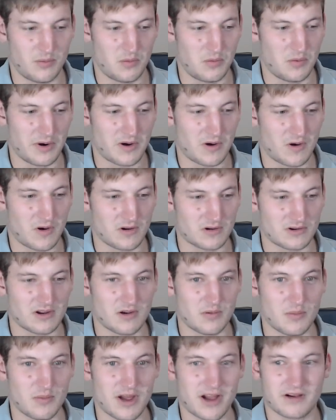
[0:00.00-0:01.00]
can't
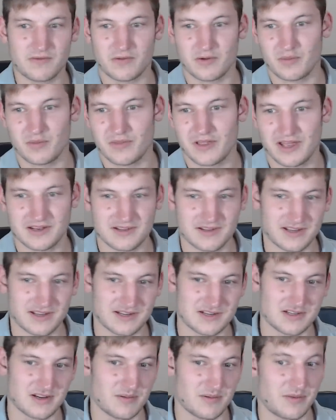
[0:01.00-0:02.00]
go back from that.
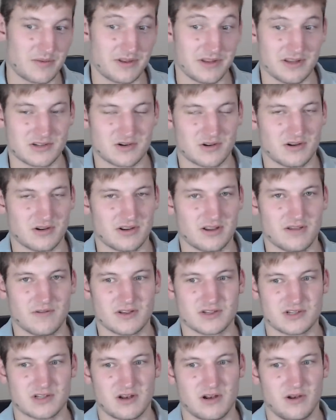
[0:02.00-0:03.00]
That's something that's going to give
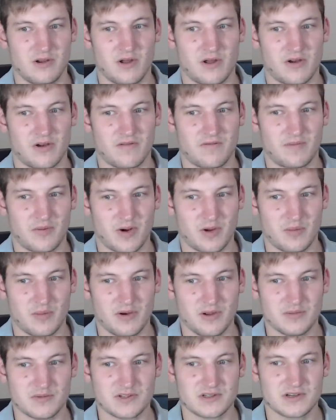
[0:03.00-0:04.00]
us a lot of
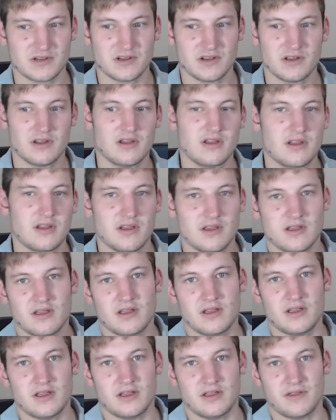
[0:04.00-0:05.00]
problems
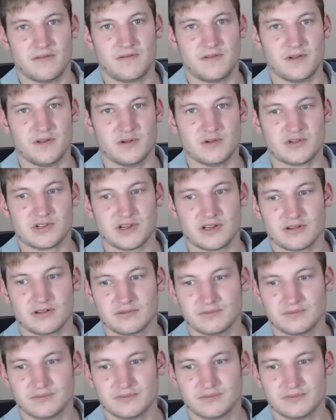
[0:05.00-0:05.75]
in the future.